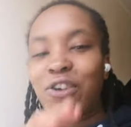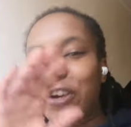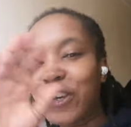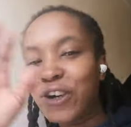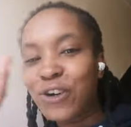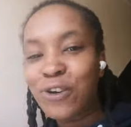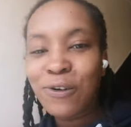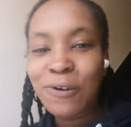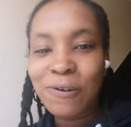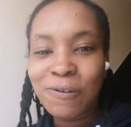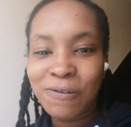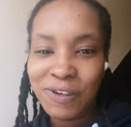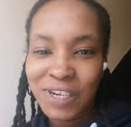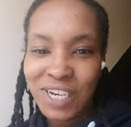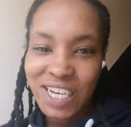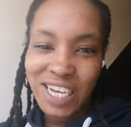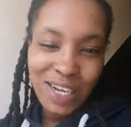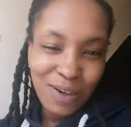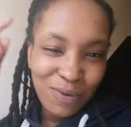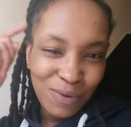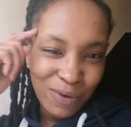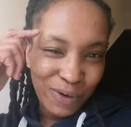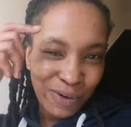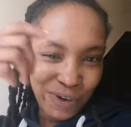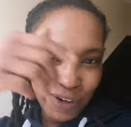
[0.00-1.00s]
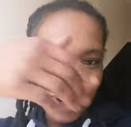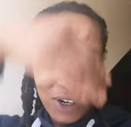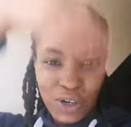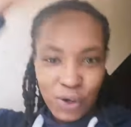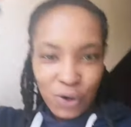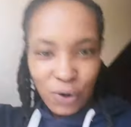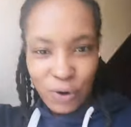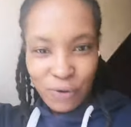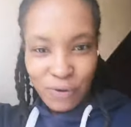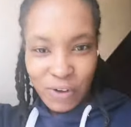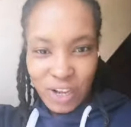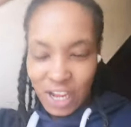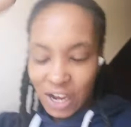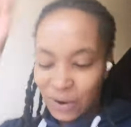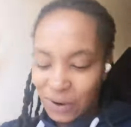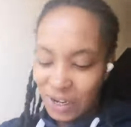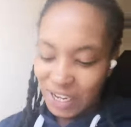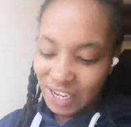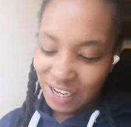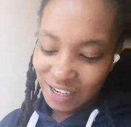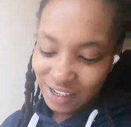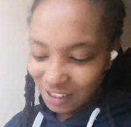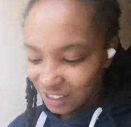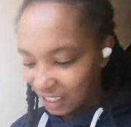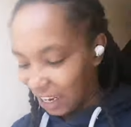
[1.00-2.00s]
critical thinking will go over y'all
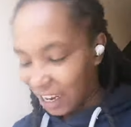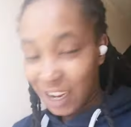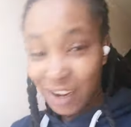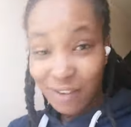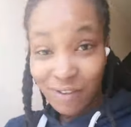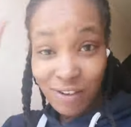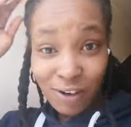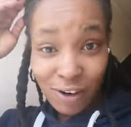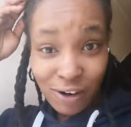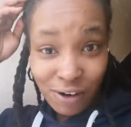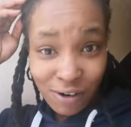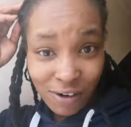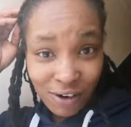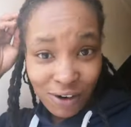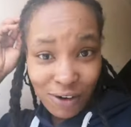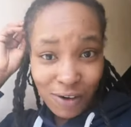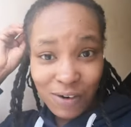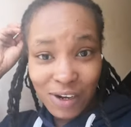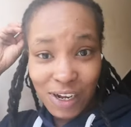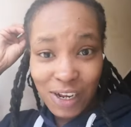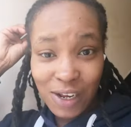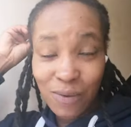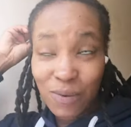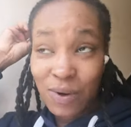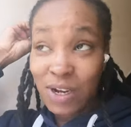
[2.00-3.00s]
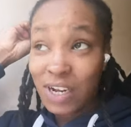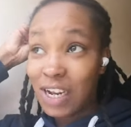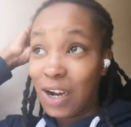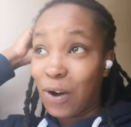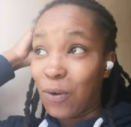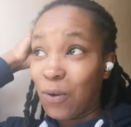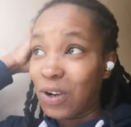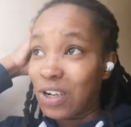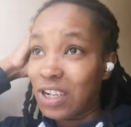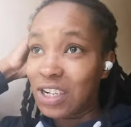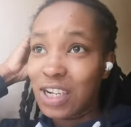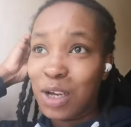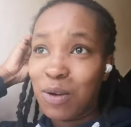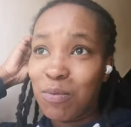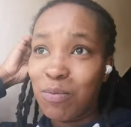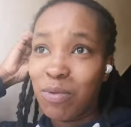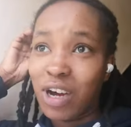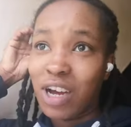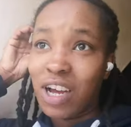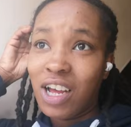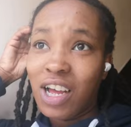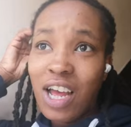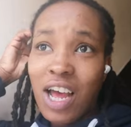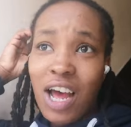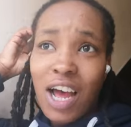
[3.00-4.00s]
heads. I ain't even gonna go there with that one there,
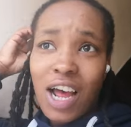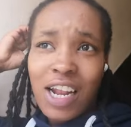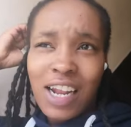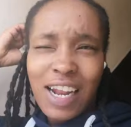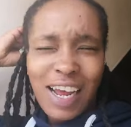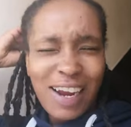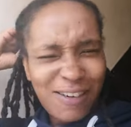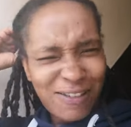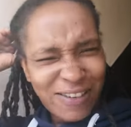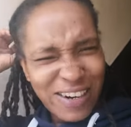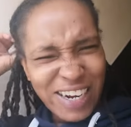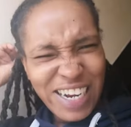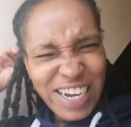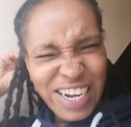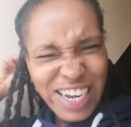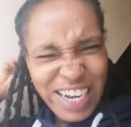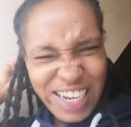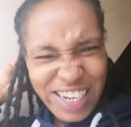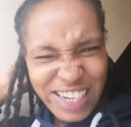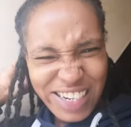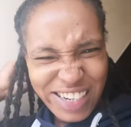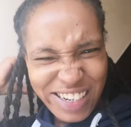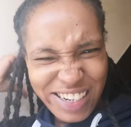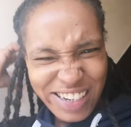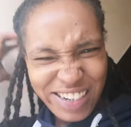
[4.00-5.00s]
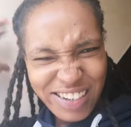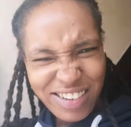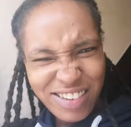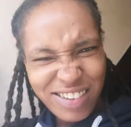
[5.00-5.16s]
but like really.